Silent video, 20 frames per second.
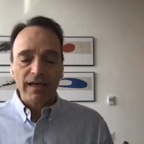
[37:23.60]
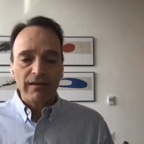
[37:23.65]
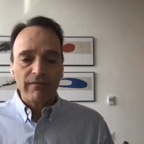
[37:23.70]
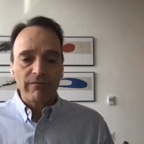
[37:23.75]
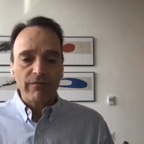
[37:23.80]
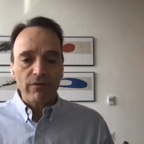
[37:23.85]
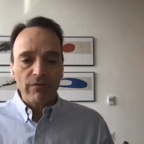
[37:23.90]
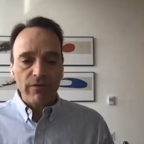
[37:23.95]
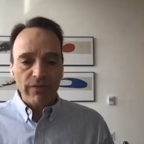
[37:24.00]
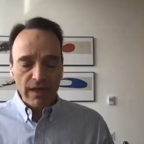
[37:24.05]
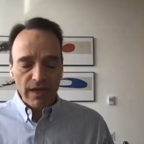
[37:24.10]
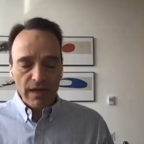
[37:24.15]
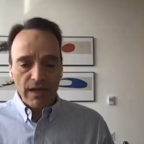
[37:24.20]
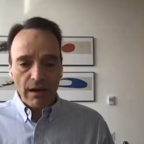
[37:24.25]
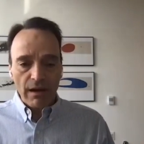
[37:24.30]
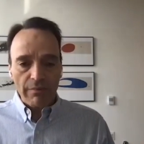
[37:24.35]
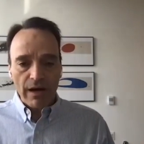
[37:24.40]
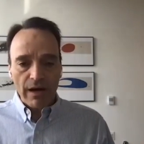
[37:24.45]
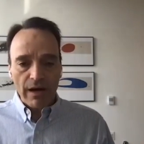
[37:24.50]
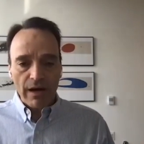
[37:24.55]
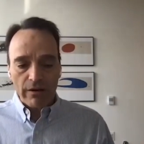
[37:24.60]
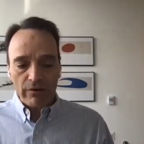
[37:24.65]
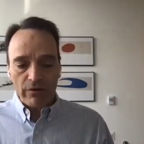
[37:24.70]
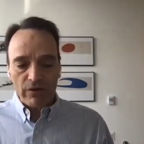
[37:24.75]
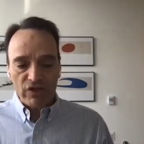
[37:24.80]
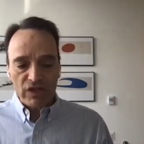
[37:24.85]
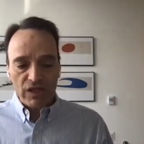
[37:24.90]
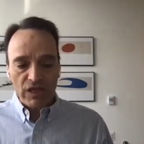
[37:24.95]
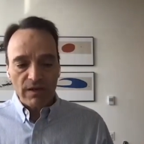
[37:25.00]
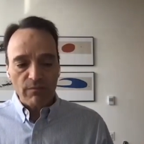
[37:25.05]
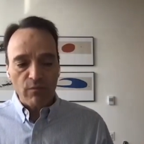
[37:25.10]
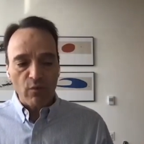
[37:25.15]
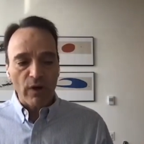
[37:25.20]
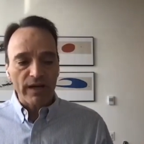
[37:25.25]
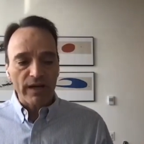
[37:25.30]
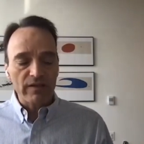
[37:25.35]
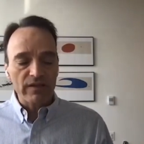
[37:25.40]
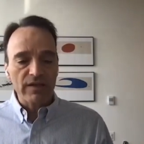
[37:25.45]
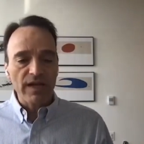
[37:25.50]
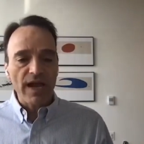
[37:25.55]
if you think about our sleep
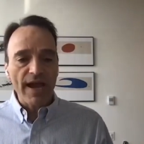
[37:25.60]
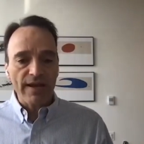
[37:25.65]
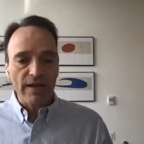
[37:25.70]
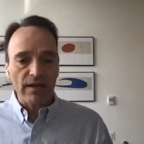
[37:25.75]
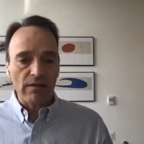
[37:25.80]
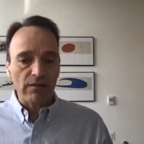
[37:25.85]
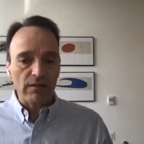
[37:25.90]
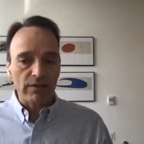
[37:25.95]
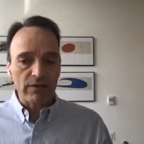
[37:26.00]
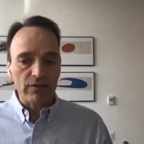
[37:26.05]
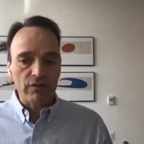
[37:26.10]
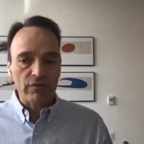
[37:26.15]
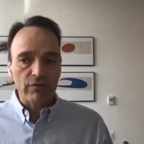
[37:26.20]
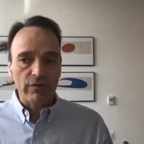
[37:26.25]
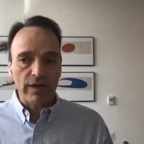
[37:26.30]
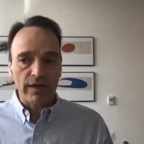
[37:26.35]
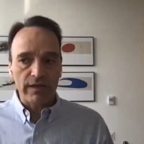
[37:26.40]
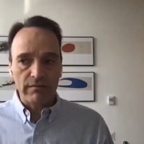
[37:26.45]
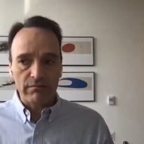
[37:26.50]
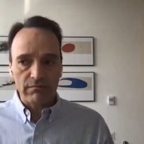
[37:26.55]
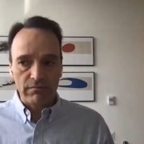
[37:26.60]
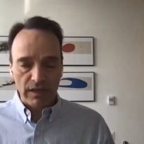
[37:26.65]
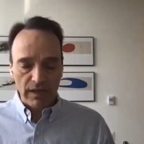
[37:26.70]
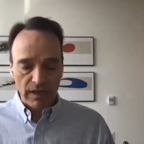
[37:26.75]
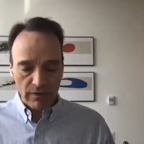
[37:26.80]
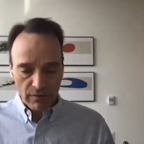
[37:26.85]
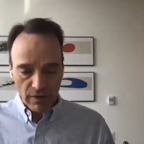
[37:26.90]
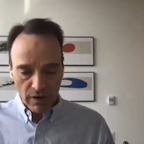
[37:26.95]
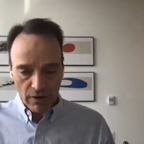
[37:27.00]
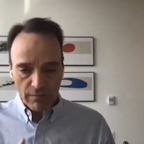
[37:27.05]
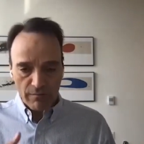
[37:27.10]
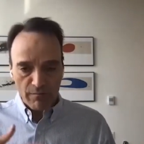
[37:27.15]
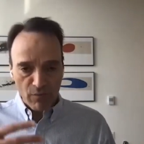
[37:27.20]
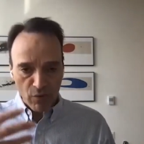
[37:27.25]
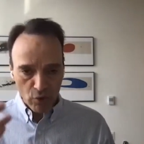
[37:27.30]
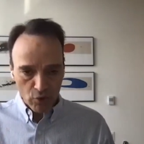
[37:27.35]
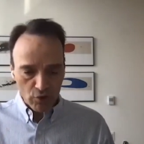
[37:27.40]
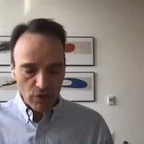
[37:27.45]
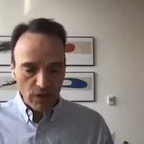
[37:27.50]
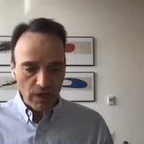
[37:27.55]
wake cycles, right, that are
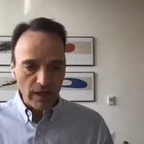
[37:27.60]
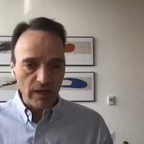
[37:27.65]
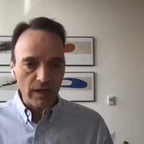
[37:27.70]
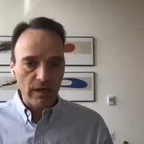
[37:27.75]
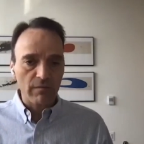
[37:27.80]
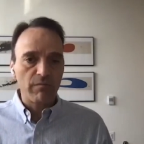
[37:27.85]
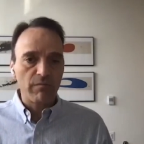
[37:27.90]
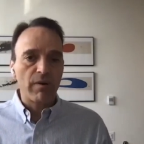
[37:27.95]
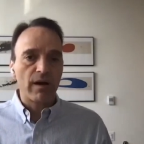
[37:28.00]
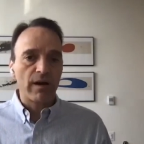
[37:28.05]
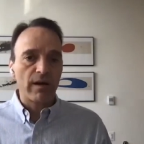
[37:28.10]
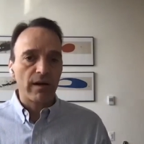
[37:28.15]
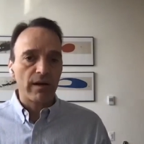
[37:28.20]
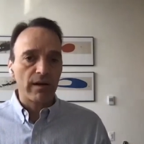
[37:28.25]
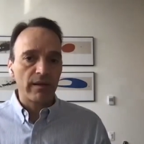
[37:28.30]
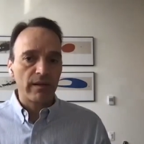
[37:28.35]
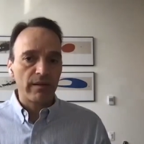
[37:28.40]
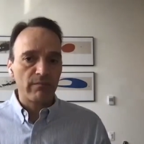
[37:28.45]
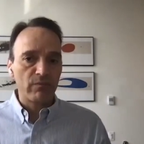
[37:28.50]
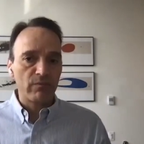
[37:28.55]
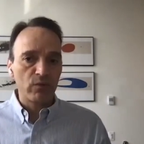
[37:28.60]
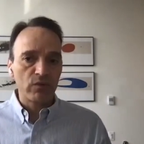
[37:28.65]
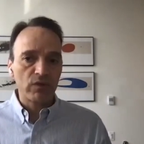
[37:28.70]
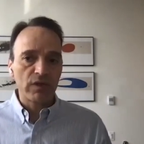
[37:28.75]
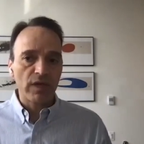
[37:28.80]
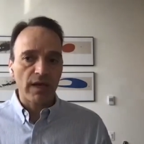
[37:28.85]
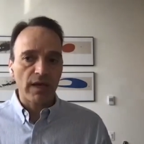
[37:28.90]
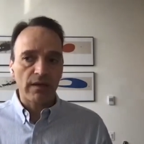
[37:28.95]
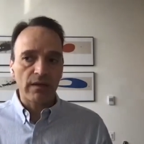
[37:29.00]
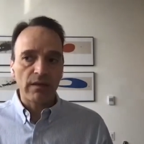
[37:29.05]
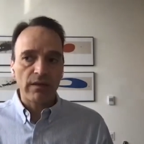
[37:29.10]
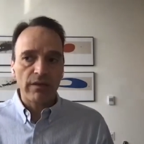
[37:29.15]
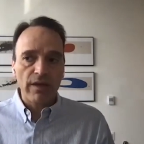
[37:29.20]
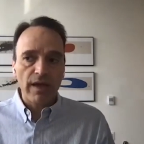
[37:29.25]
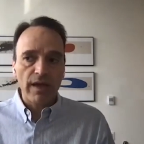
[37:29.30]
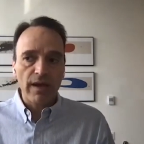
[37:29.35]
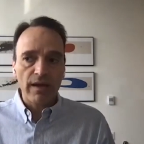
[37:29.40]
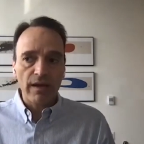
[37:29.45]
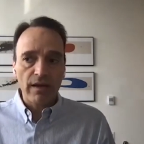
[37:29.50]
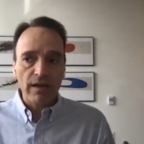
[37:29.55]
modulated by the moon cycle,
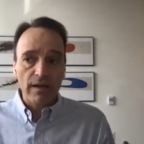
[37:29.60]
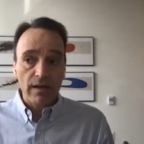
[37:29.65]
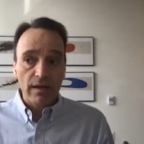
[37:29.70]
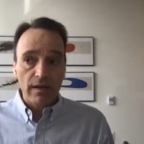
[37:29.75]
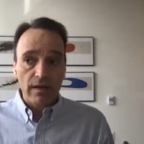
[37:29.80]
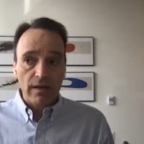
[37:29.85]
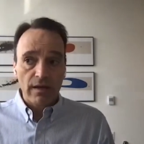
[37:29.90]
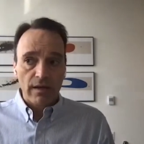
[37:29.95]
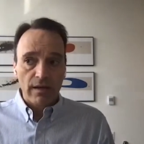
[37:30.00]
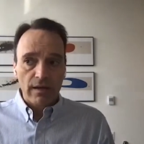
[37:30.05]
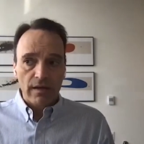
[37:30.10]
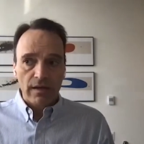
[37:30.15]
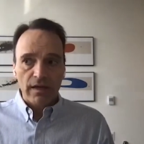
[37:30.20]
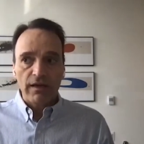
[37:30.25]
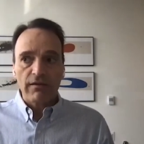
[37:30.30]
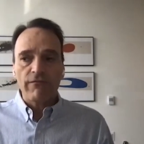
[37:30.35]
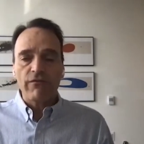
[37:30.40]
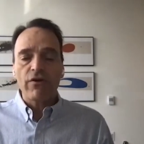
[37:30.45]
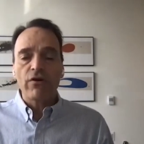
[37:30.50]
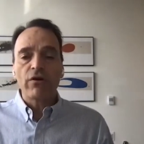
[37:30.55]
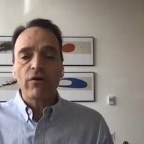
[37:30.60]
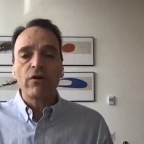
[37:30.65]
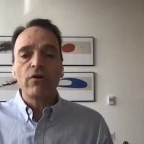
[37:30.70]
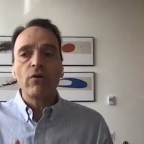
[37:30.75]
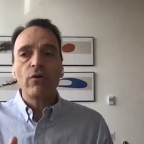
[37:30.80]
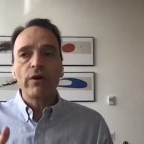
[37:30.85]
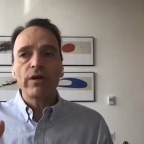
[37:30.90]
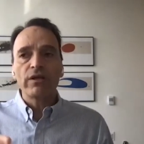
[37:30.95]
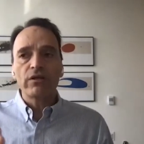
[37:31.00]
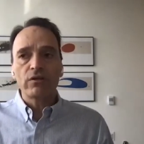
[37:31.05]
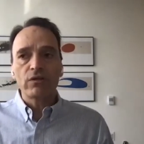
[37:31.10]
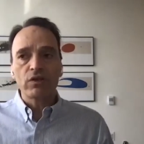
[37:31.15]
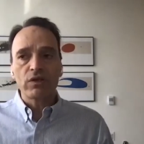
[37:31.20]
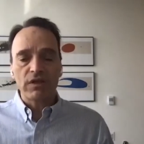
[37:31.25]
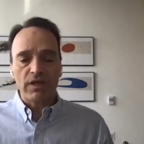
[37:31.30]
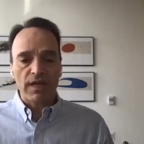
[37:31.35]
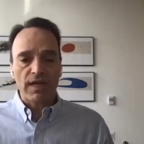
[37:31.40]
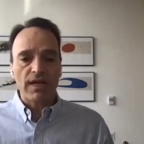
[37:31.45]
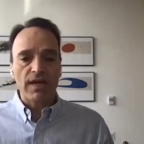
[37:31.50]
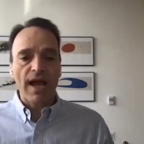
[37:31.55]
then if you're going to
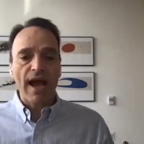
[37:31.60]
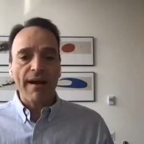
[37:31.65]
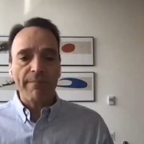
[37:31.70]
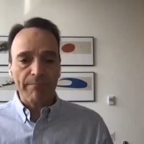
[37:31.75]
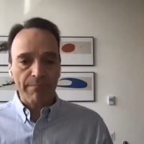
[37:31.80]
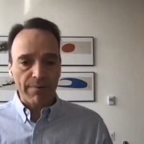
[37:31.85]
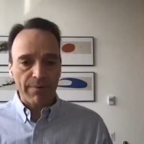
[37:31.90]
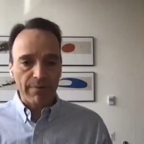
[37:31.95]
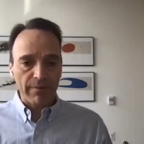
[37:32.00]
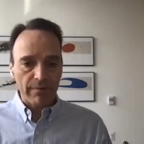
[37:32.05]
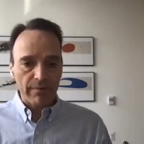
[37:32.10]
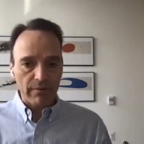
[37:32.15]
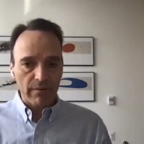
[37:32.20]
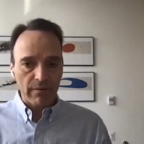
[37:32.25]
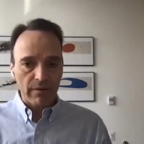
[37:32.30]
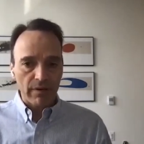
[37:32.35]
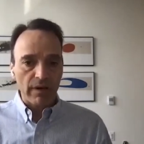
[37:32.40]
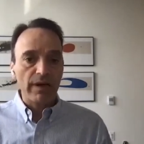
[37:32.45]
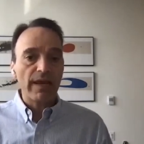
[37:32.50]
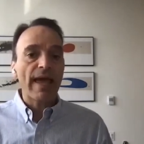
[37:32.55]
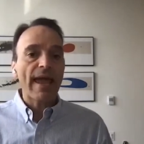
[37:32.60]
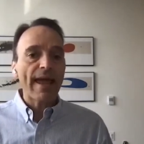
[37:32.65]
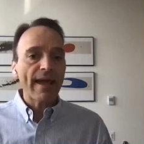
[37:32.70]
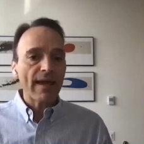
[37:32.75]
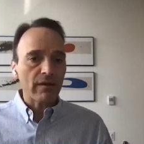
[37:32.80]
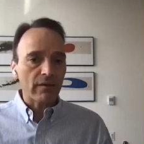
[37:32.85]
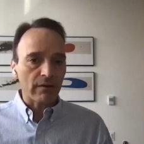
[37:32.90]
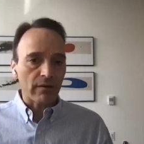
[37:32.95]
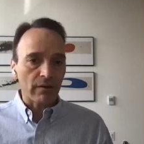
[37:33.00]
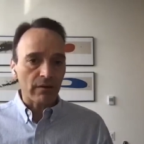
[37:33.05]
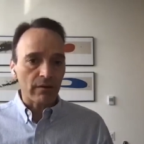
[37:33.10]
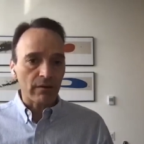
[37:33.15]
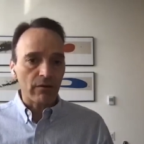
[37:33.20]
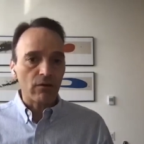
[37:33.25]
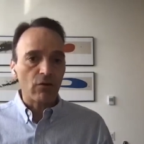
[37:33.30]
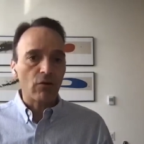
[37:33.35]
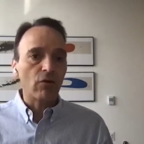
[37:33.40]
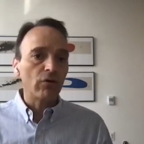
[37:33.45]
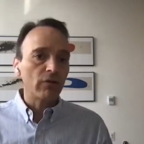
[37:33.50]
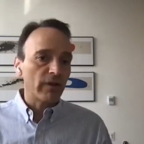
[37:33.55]
stay up later
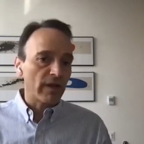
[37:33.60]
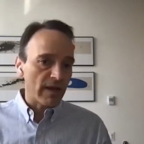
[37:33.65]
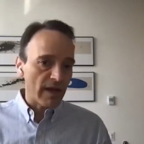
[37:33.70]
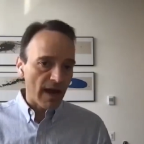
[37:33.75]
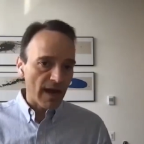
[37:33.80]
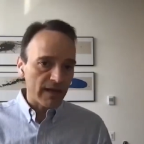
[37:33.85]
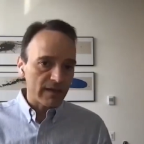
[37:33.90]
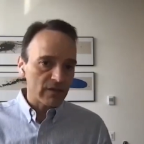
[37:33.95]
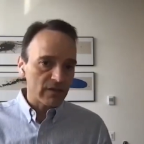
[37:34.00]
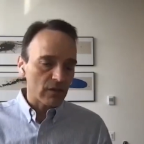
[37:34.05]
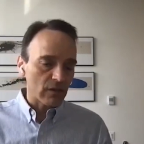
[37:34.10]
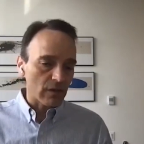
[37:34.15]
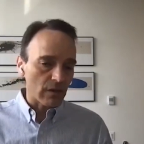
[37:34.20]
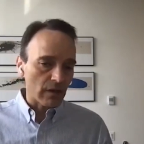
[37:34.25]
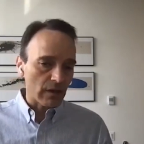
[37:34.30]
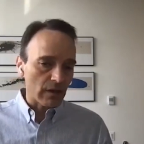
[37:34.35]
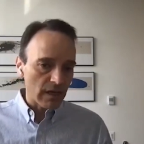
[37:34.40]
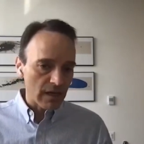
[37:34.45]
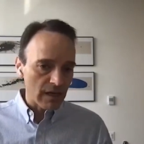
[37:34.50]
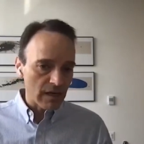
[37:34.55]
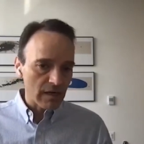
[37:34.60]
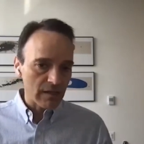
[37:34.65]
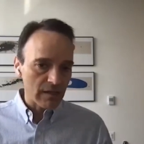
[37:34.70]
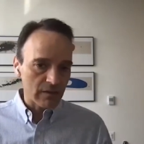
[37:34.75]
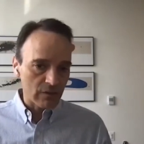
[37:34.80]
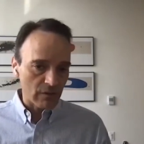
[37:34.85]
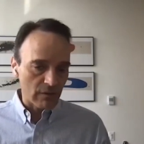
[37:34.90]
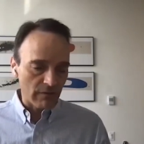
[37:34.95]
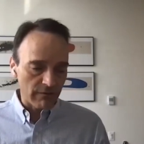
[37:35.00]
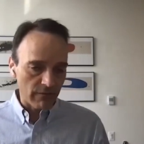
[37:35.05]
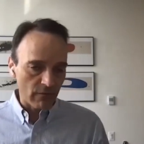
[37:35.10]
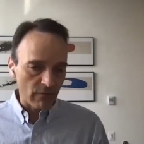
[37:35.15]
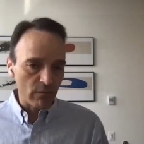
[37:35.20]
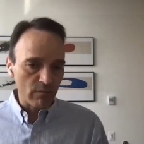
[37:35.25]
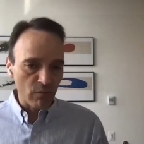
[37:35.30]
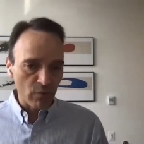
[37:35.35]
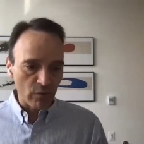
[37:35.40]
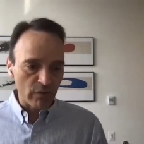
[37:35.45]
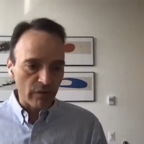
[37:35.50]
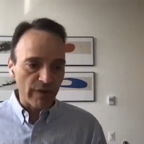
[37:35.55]
on the nights that are leading to the
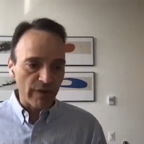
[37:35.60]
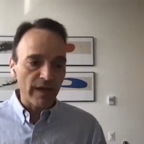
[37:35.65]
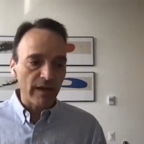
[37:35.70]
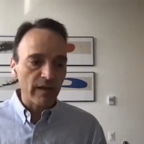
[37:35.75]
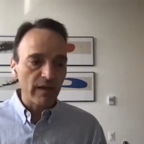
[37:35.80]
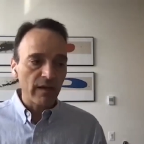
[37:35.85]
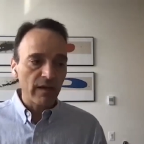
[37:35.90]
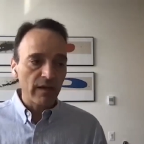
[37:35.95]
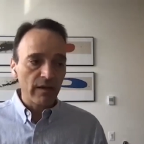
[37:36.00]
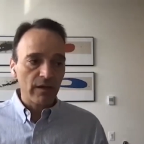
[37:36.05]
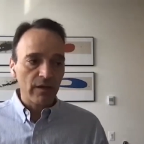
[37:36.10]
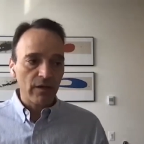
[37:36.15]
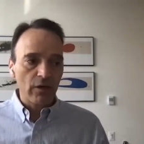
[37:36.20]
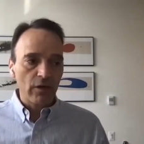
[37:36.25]
full moon, then